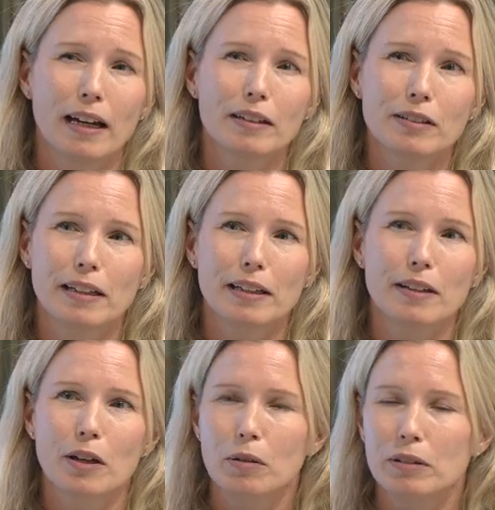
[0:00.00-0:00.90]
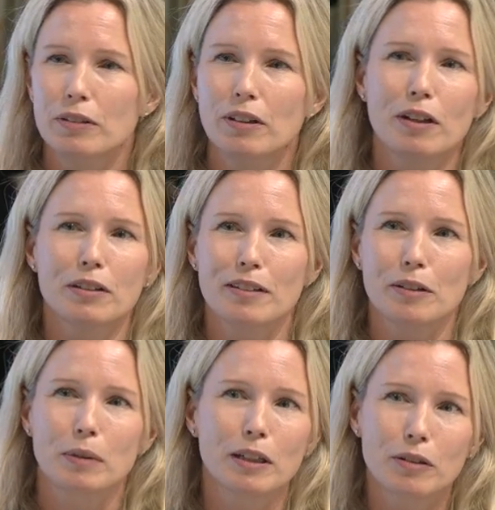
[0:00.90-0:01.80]
actually the old adage
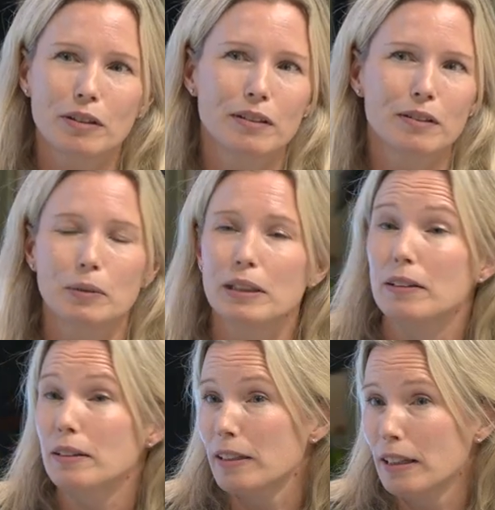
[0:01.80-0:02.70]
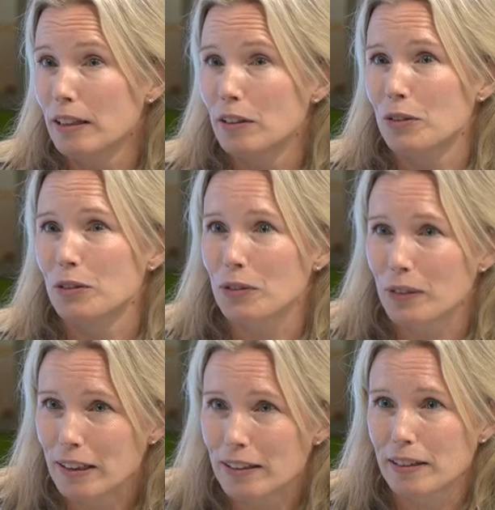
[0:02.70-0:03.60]
that we, couldn't, we didn't need to
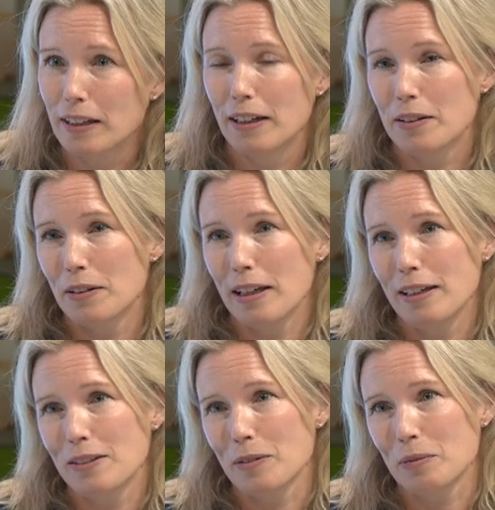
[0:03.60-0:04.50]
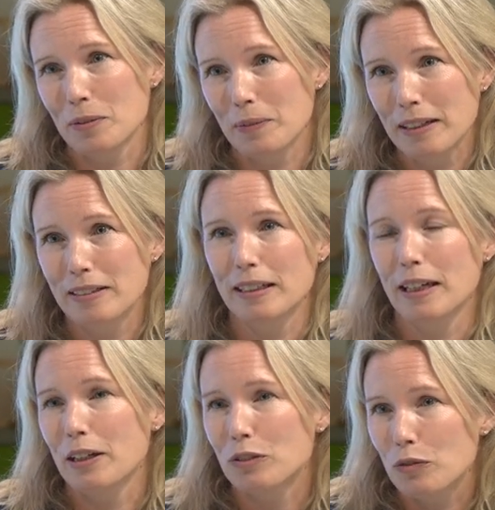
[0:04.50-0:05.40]
treat
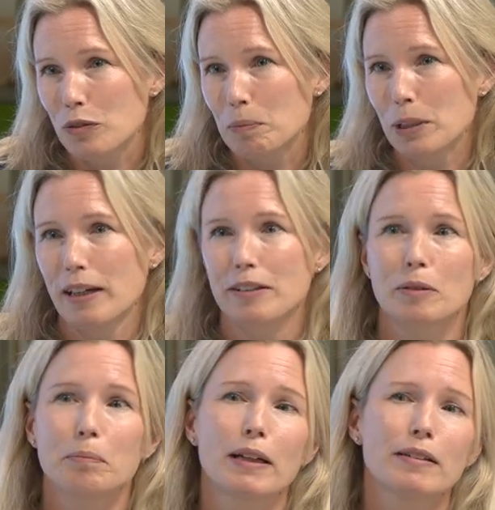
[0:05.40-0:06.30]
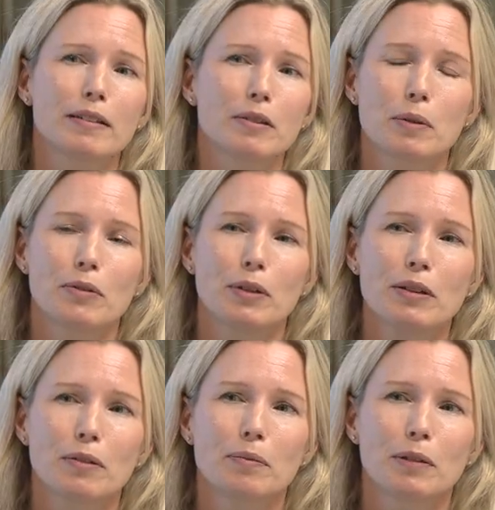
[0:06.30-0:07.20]
asymptomatic atrial fibrillation patients with rhythm